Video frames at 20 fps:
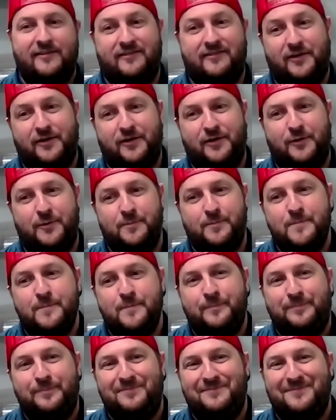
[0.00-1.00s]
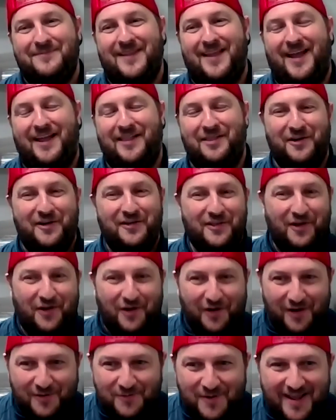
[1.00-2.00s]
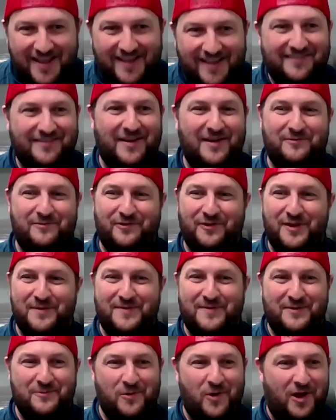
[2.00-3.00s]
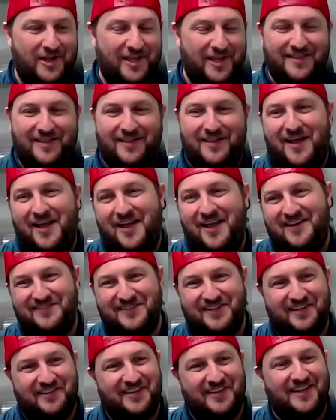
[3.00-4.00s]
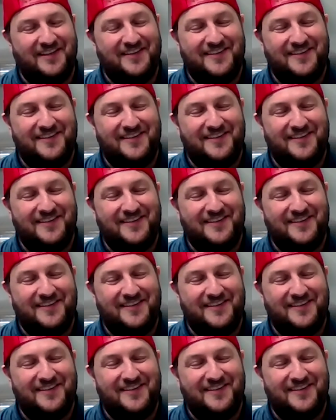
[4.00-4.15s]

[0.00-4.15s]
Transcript: So I learned the hard way, so I've really been walking the line ever since.